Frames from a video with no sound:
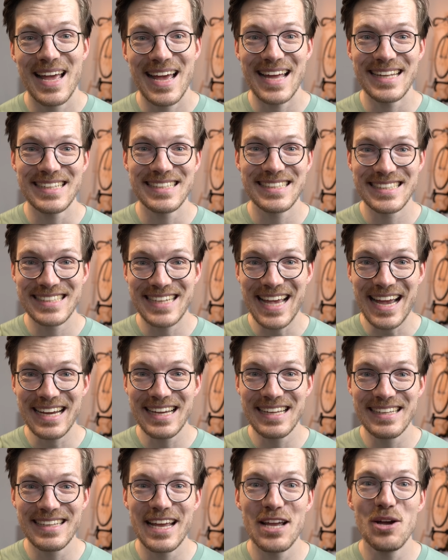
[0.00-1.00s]
And
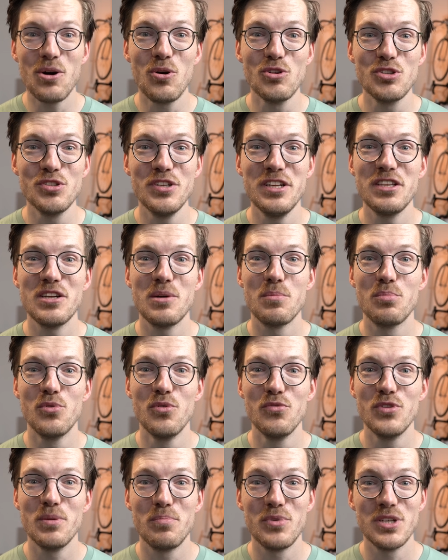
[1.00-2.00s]
second, they also need to
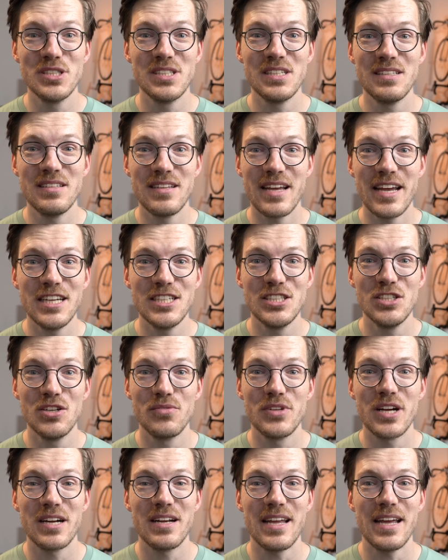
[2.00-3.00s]
improve the presentation
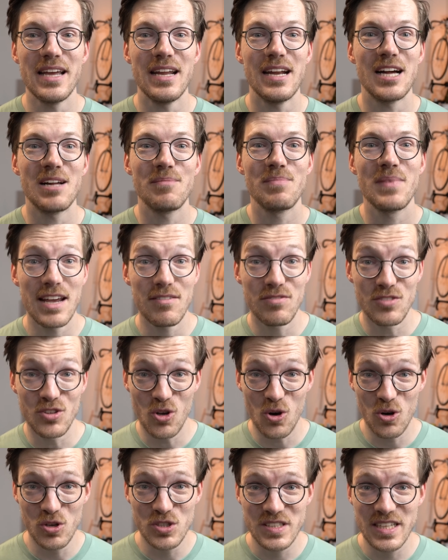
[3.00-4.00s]
of their data. If
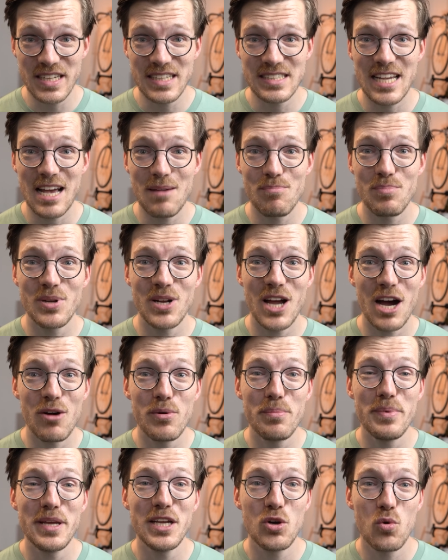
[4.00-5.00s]
those things happen, I
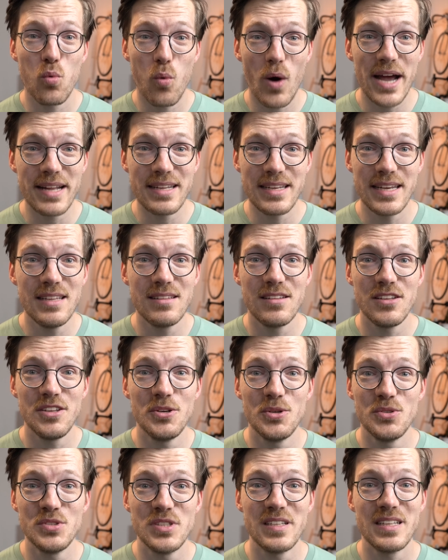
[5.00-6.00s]
would be quite keen to
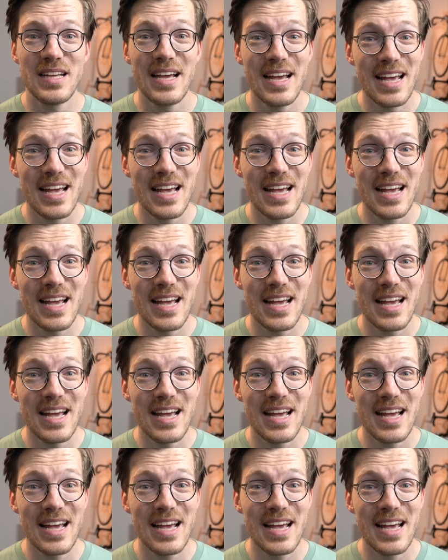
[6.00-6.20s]
use it,